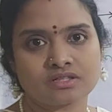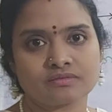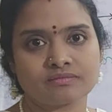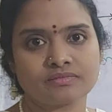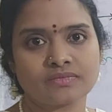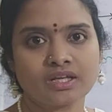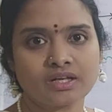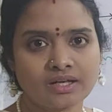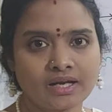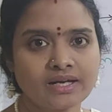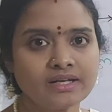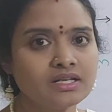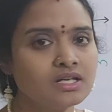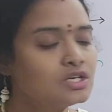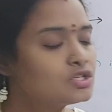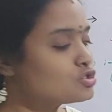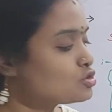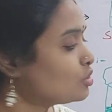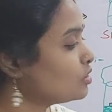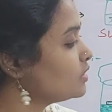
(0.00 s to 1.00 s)
Right?
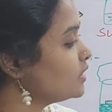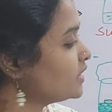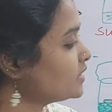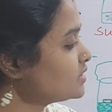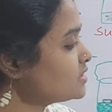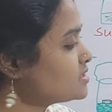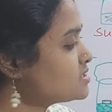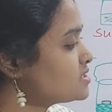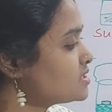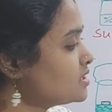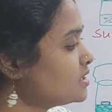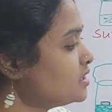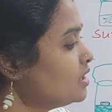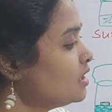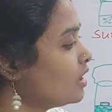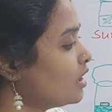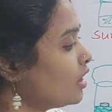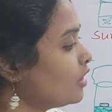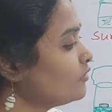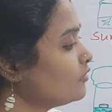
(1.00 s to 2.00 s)
So let us see
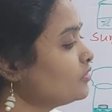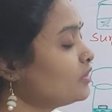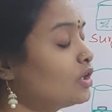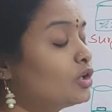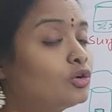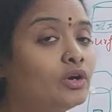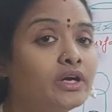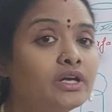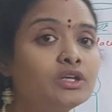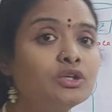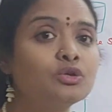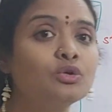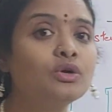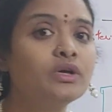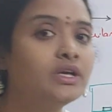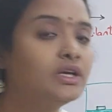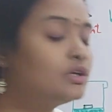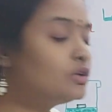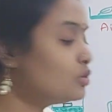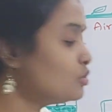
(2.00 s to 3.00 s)
how we are going to
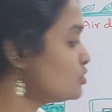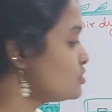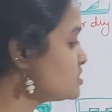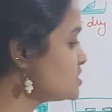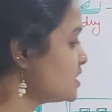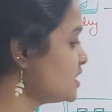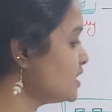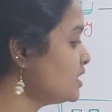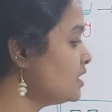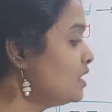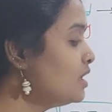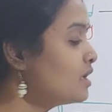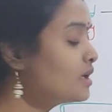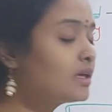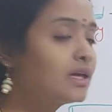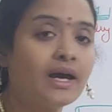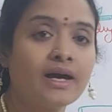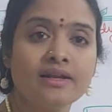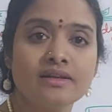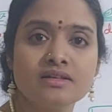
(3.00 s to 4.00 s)
induce the
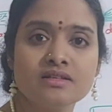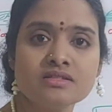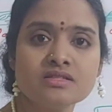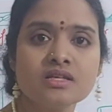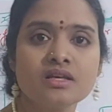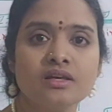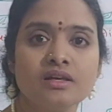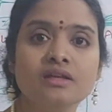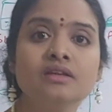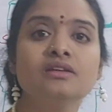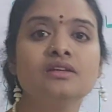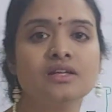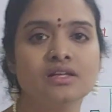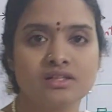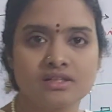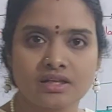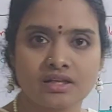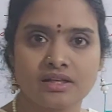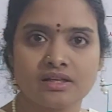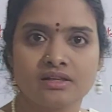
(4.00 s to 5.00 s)
callus in
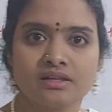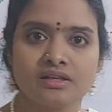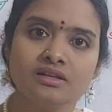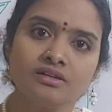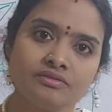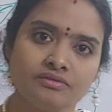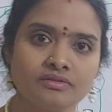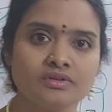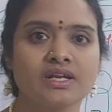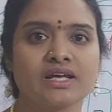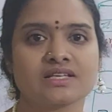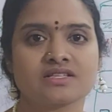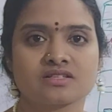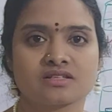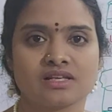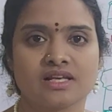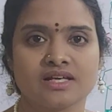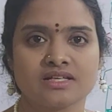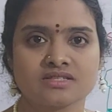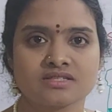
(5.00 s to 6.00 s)
detail in next
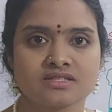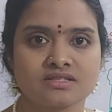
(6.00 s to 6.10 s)
class.